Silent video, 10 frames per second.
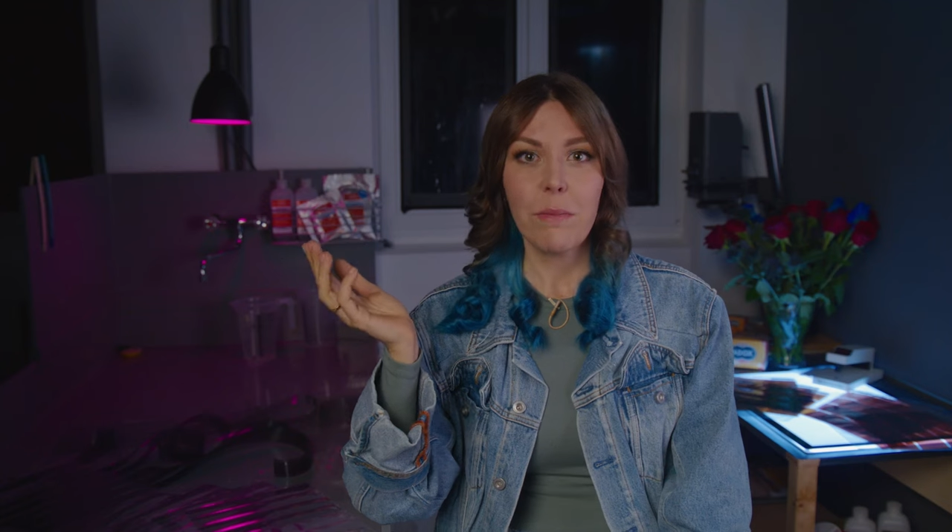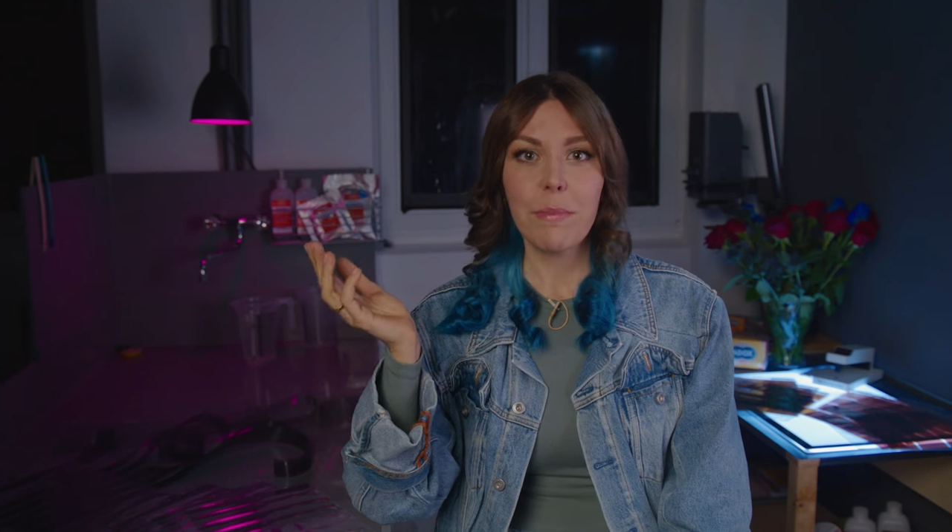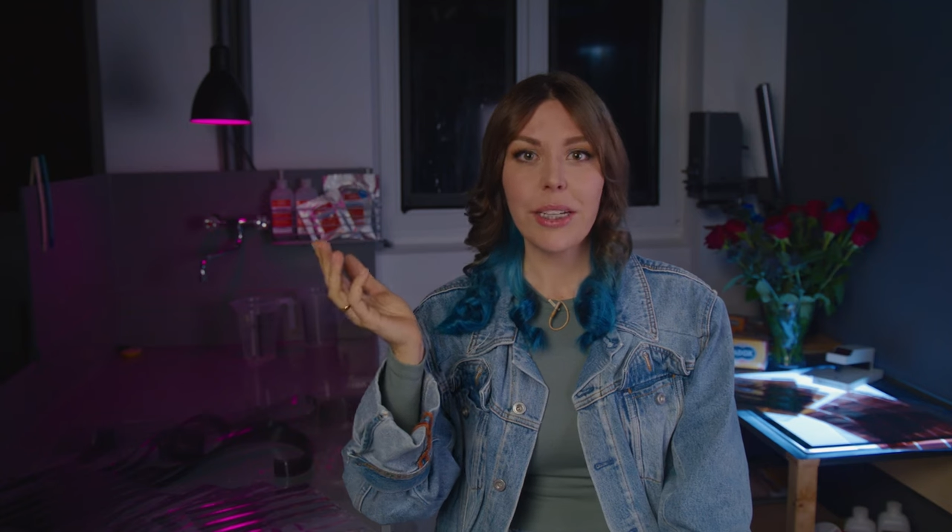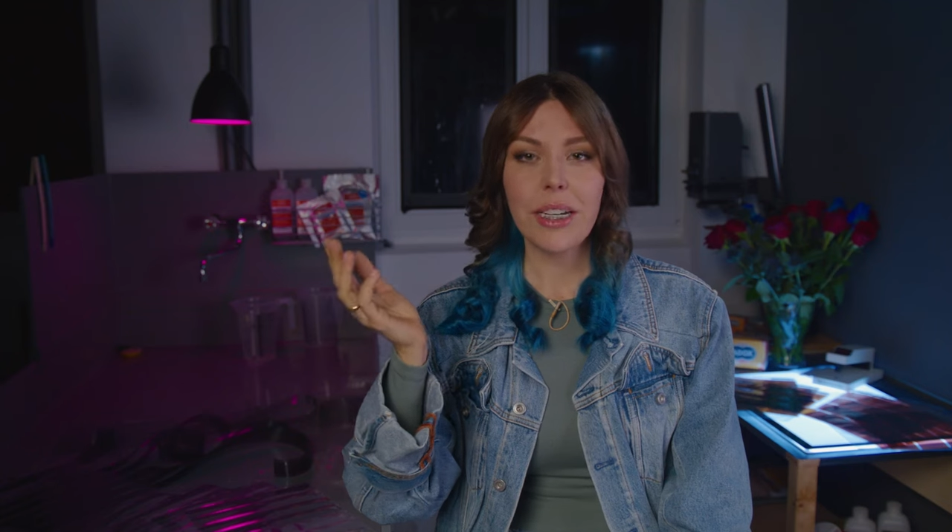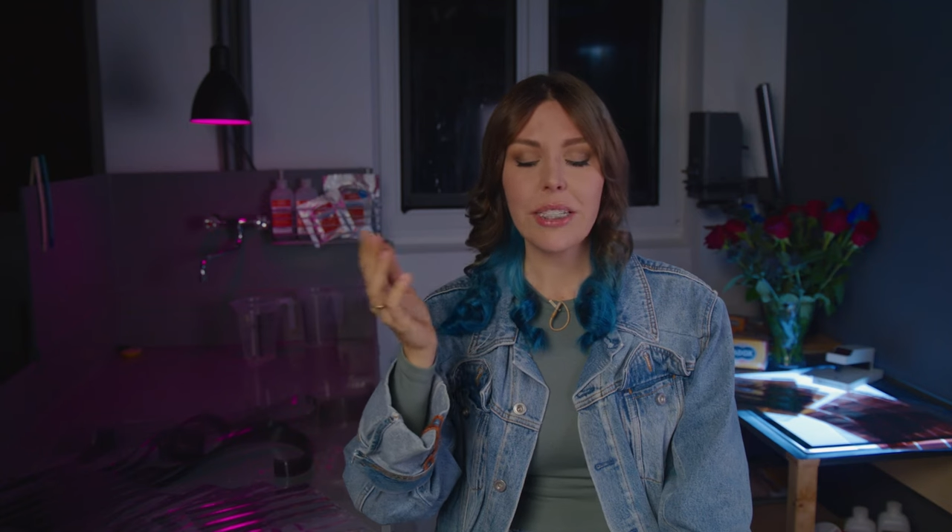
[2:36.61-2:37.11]

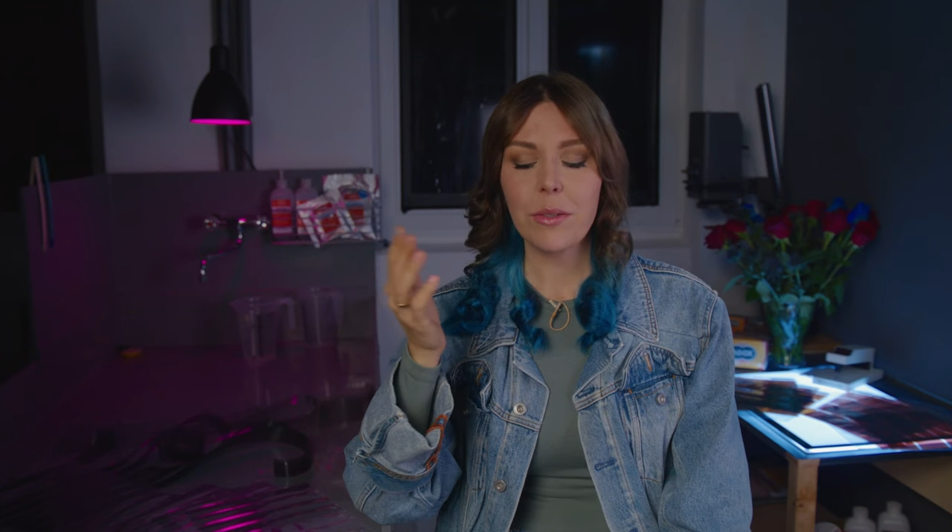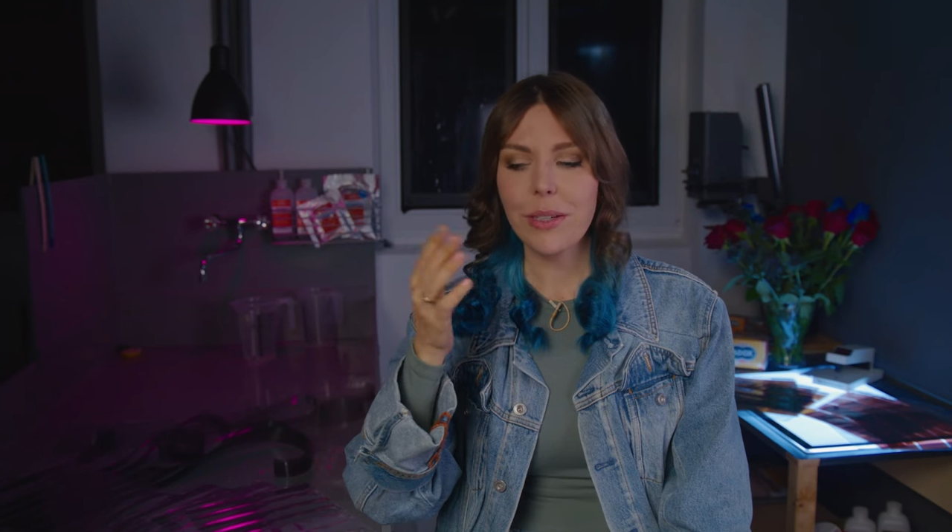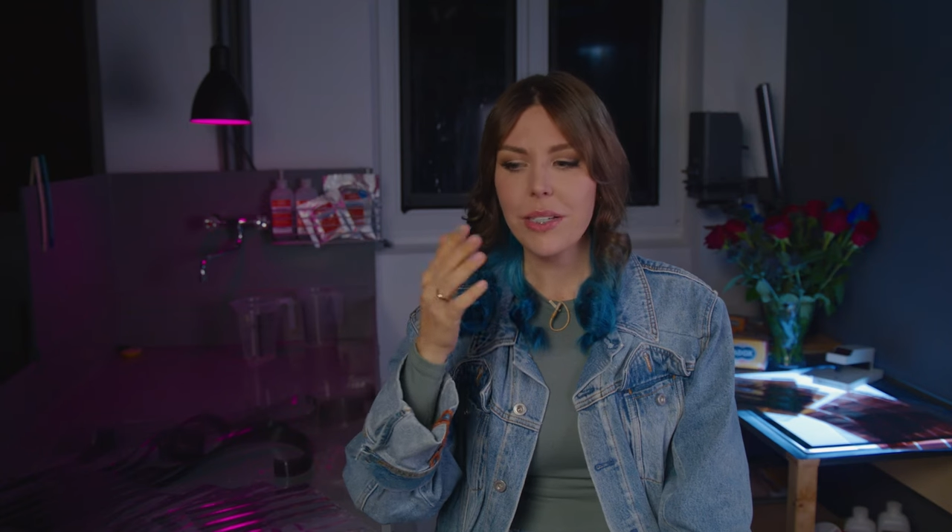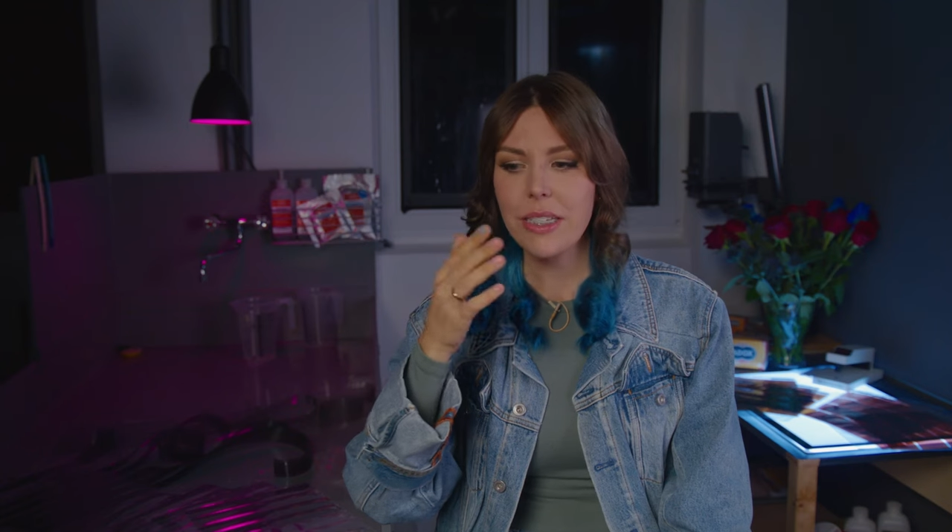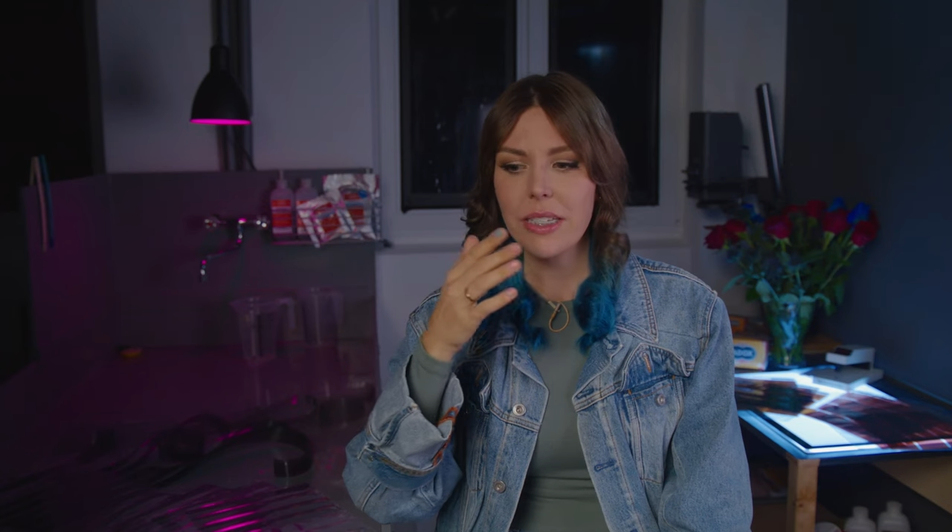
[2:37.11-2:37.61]
because it
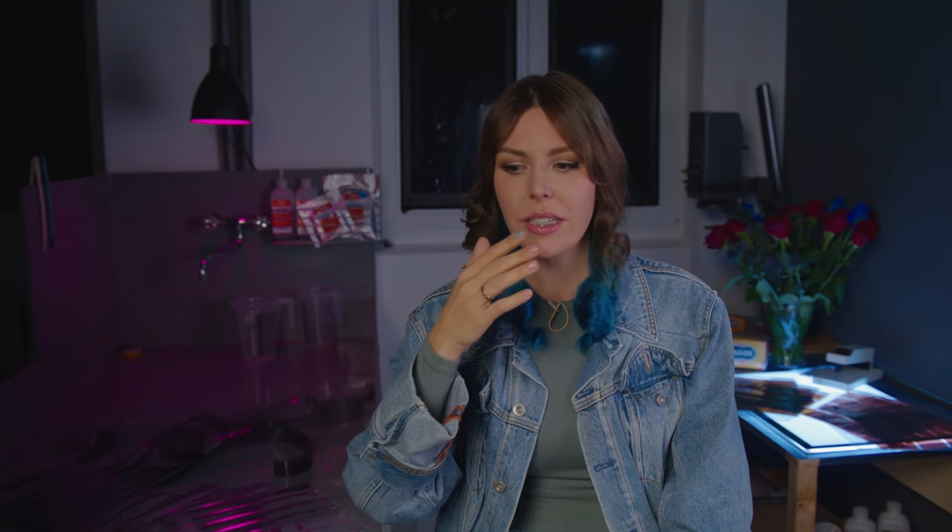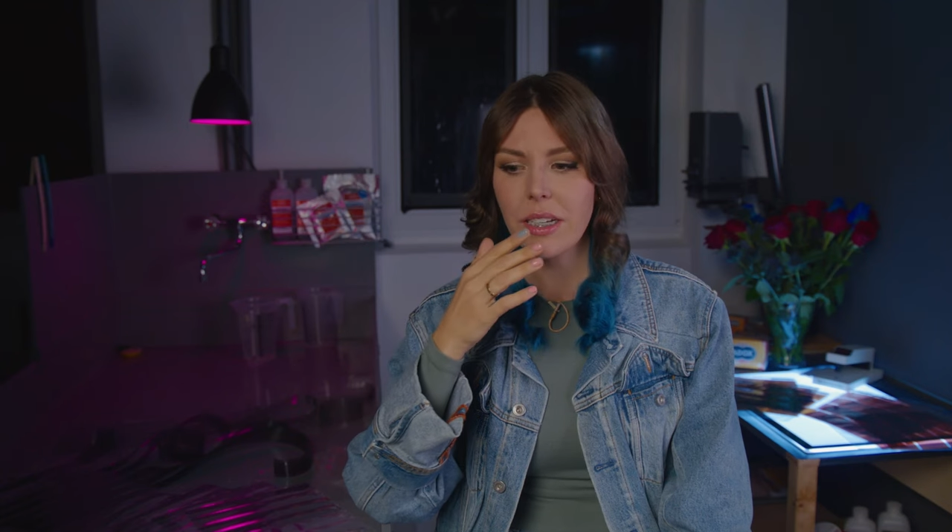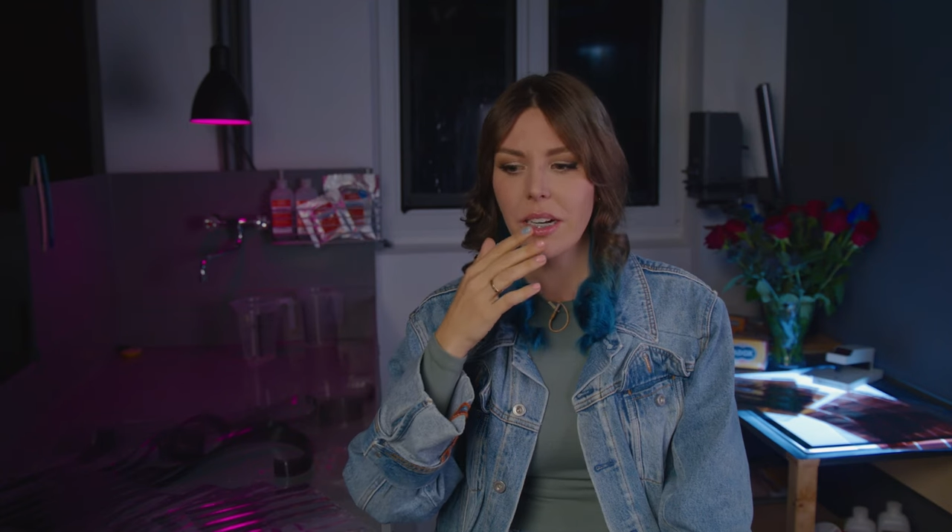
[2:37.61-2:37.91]
was